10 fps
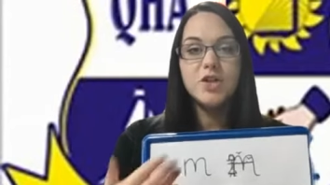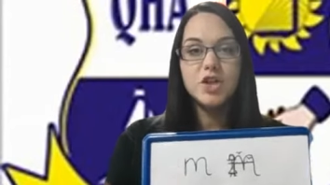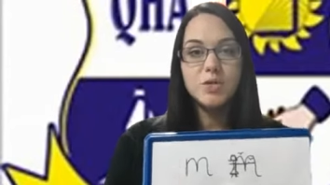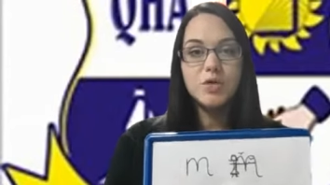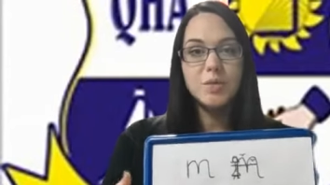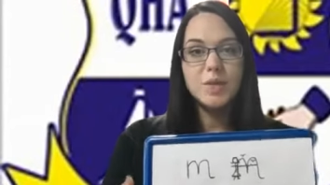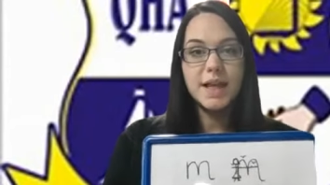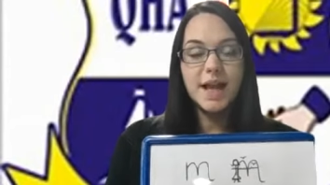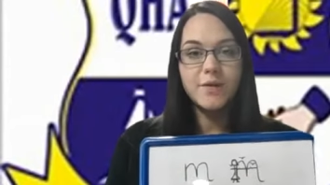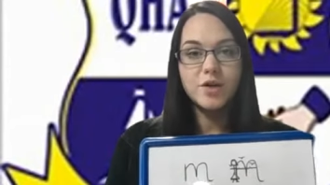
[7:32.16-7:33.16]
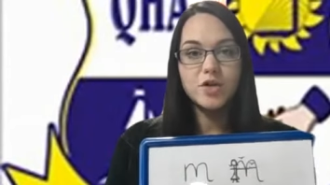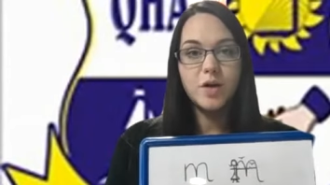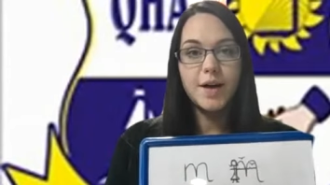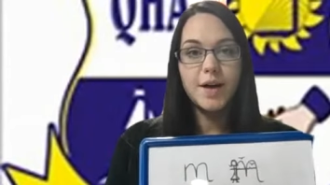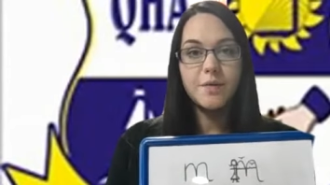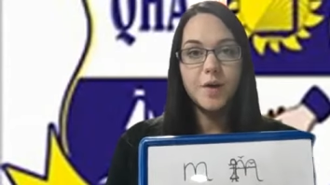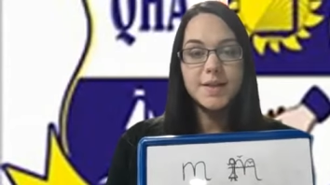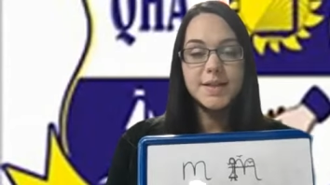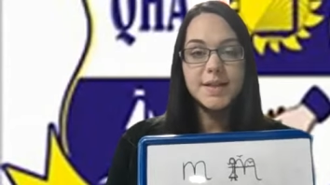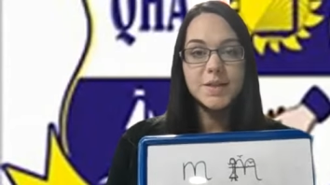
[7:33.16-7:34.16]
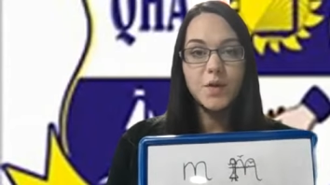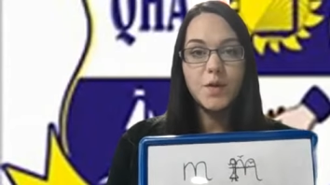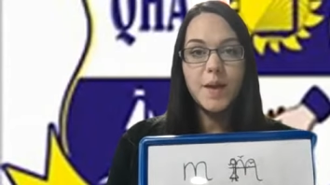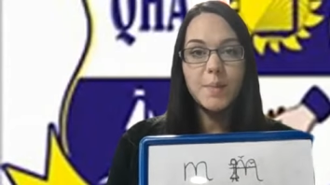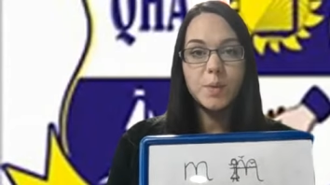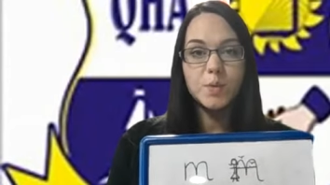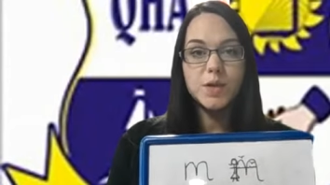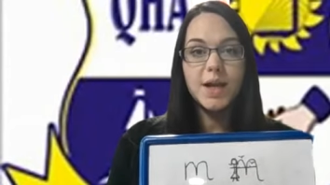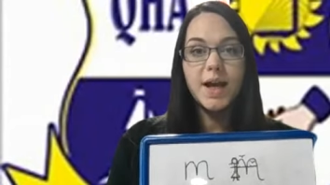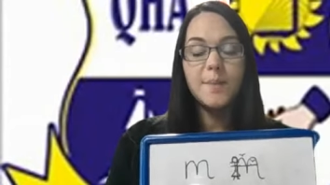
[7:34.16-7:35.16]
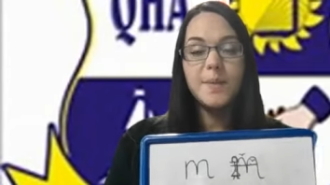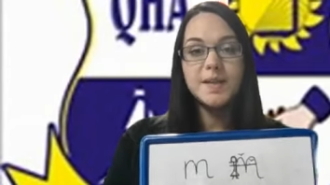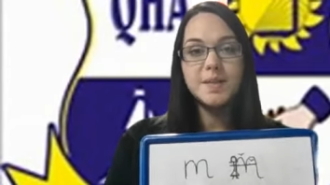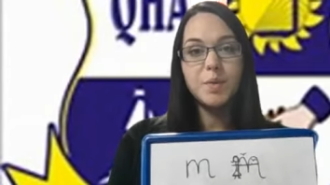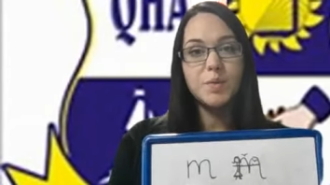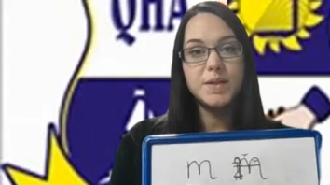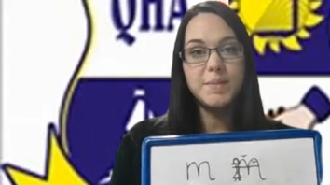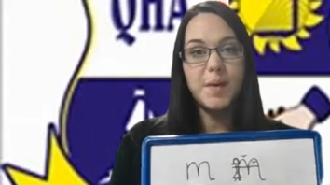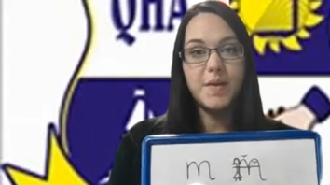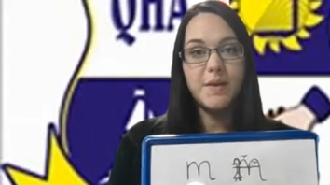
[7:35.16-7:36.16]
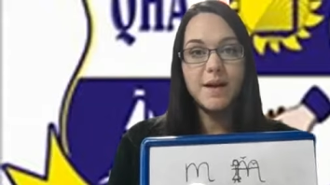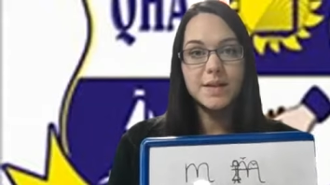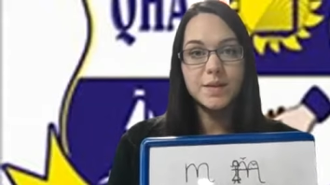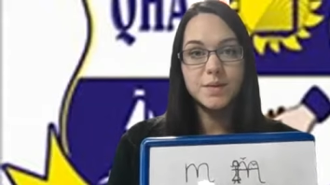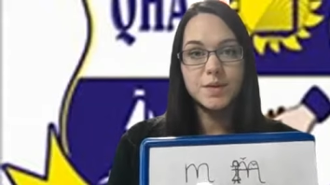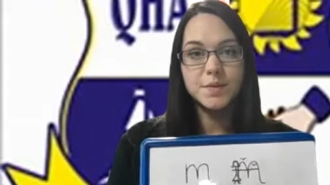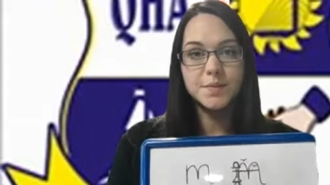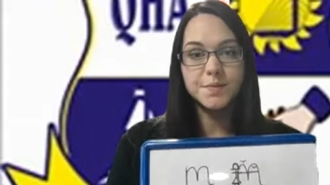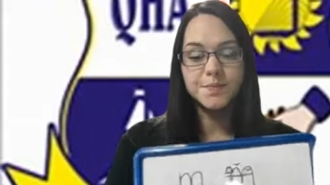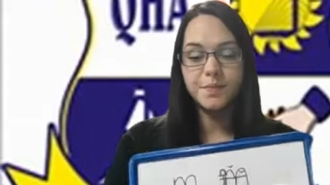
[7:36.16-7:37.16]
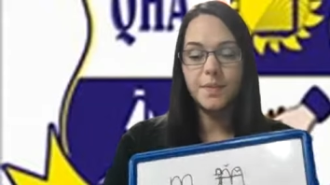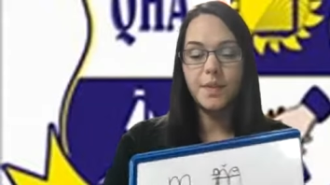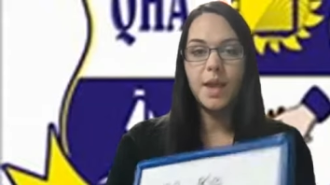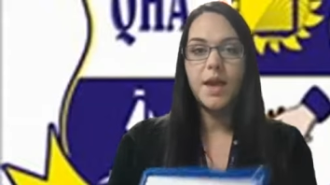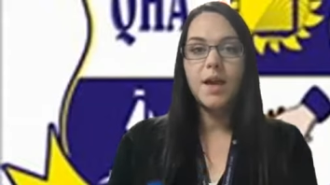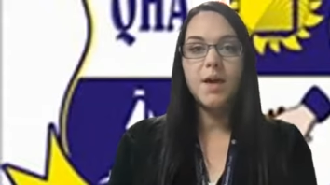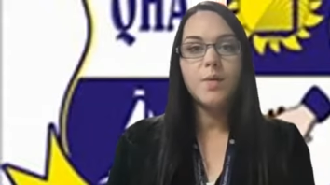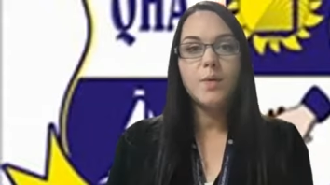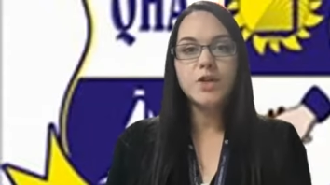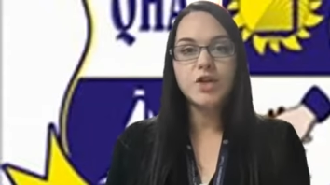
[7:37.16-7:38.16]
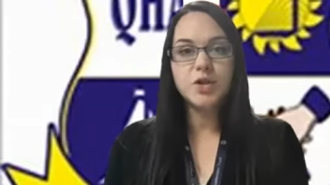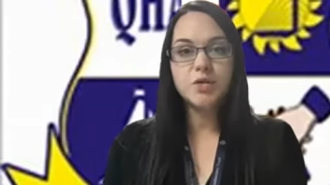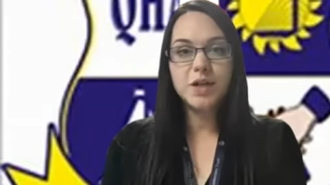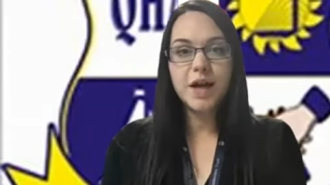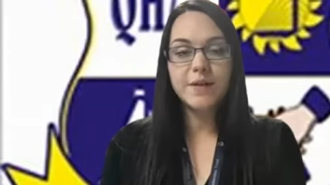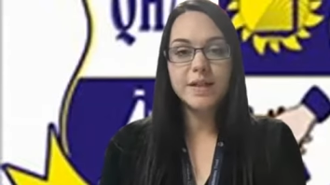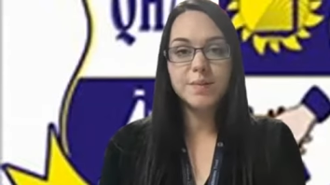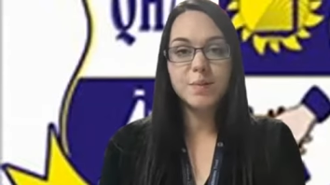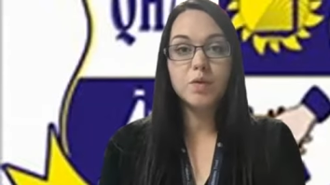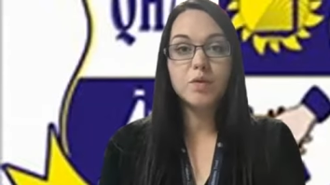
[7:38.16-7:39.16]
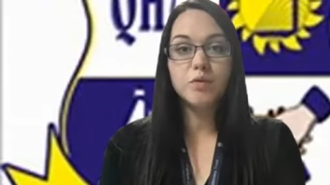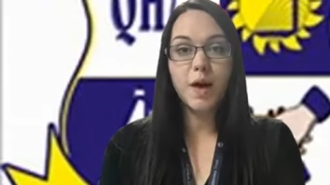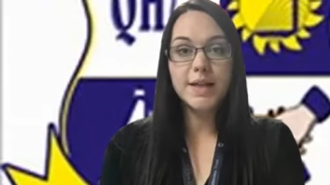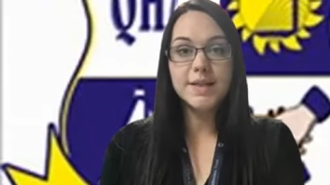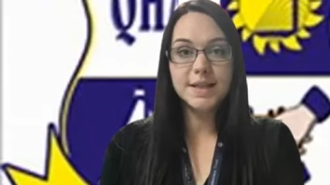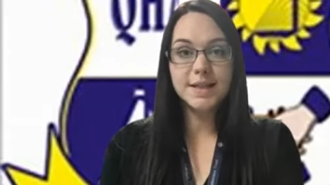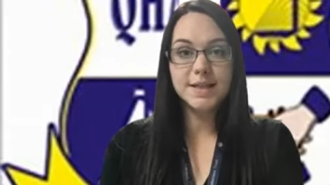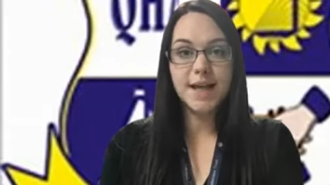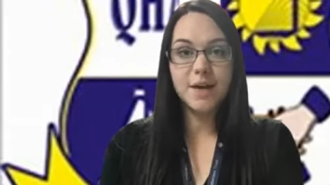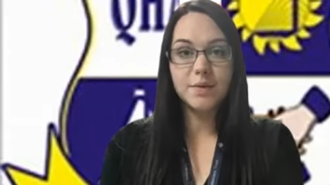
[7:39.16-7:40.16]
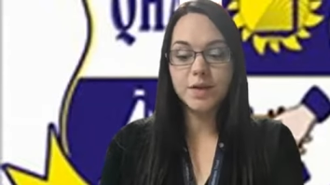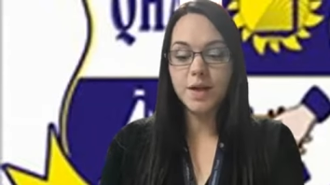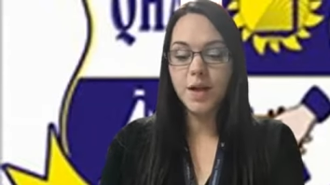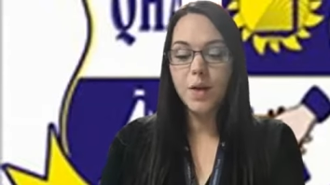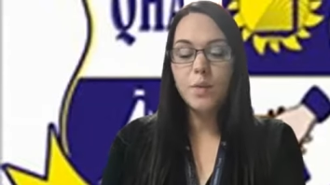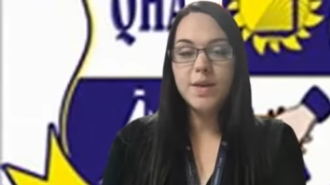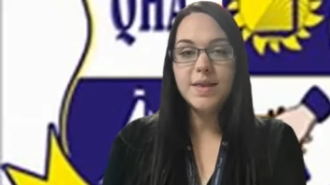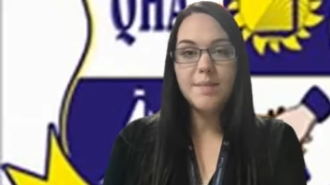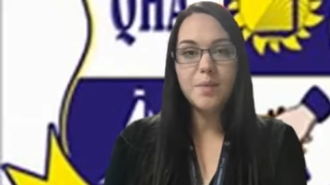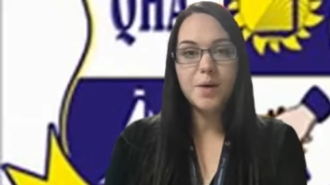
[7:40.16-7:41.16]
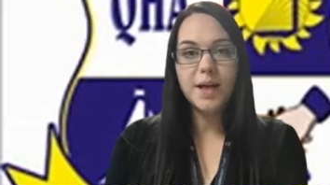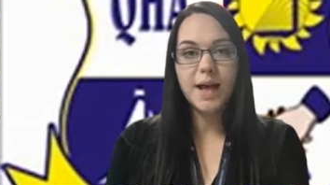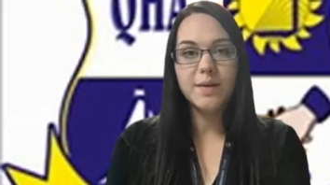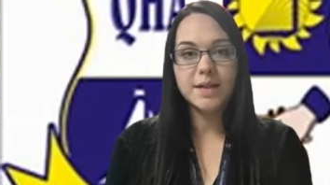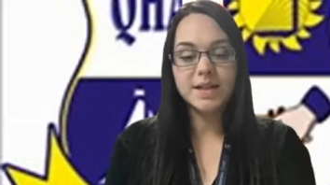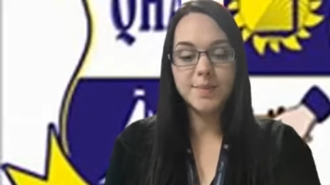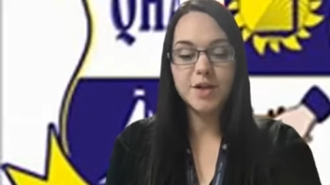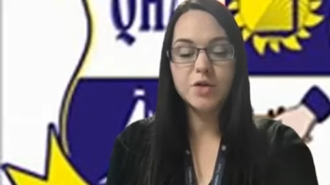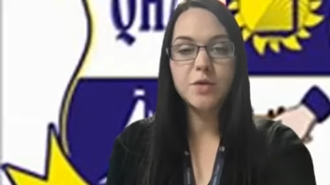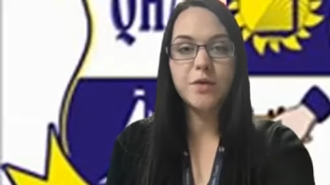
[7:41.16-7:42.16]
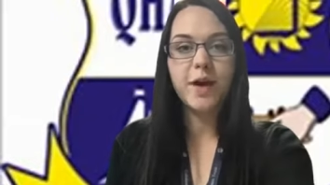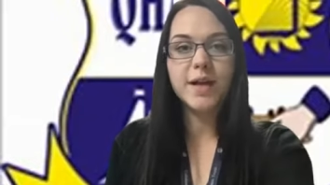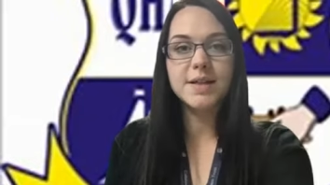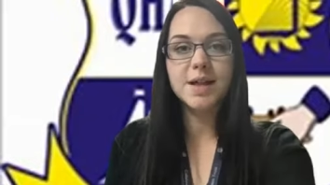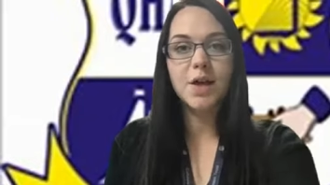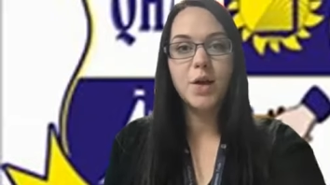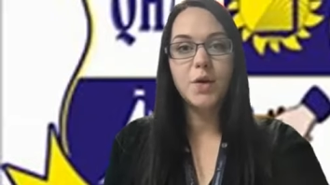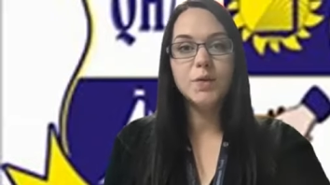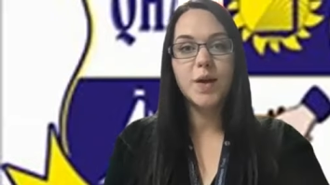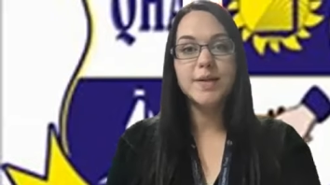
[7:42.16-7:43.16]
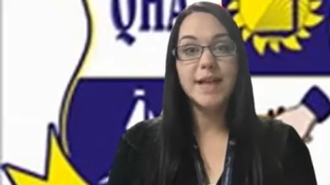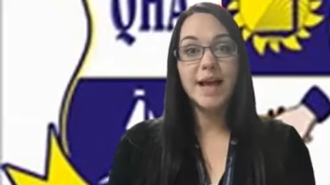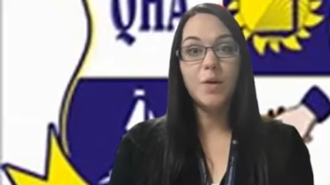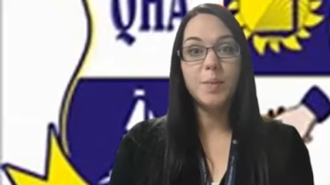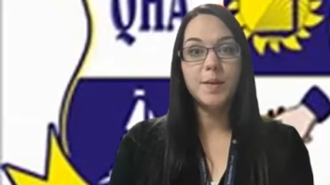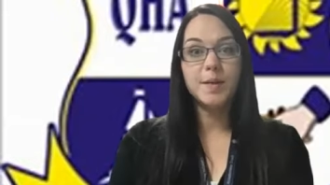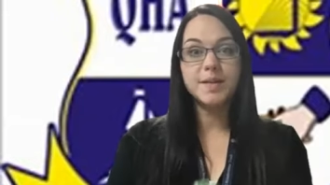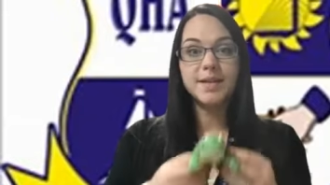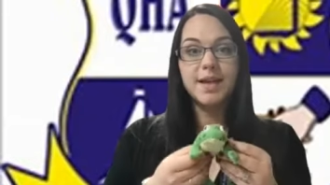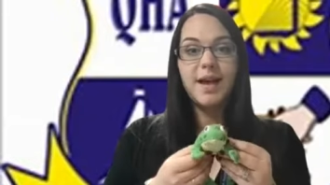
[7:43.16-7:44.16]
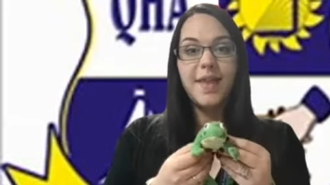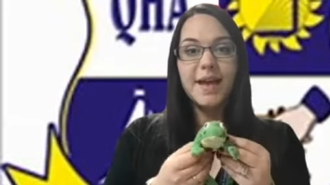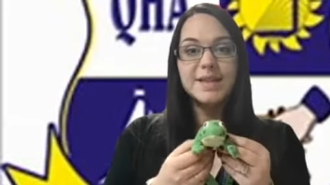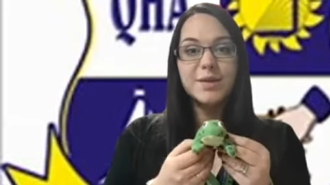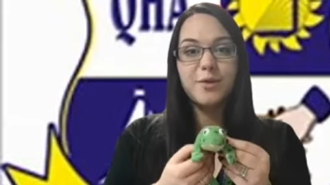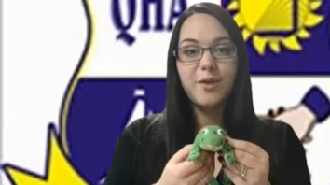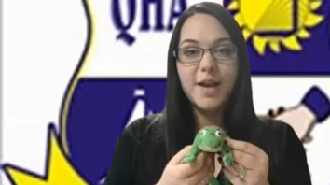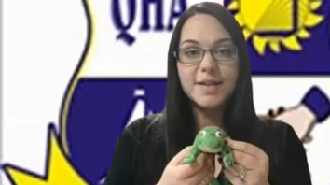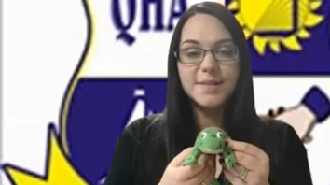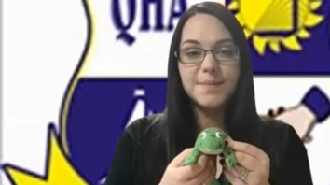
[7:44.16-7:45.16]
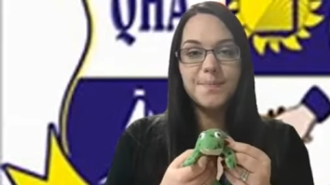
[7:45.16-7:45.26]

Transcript: Children would then have a try at writing this on their board and be supported by their adult. Once children have explored writing the sound, we then bring out a special friend who's going to help us, and that's Fred.